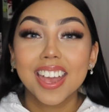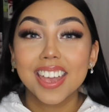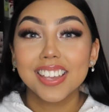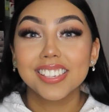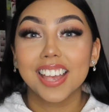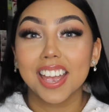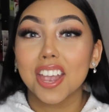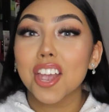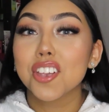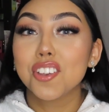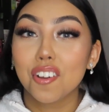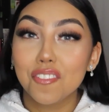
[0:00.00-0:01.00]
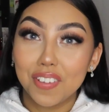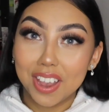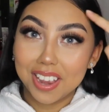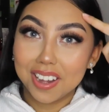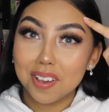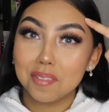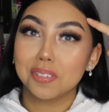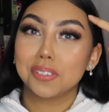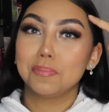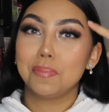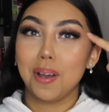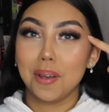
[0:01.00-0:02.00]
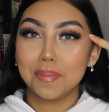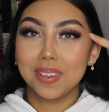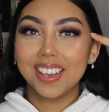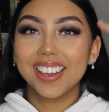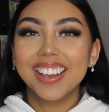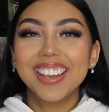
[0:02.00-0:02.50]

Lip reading: He's like, your vein was popping.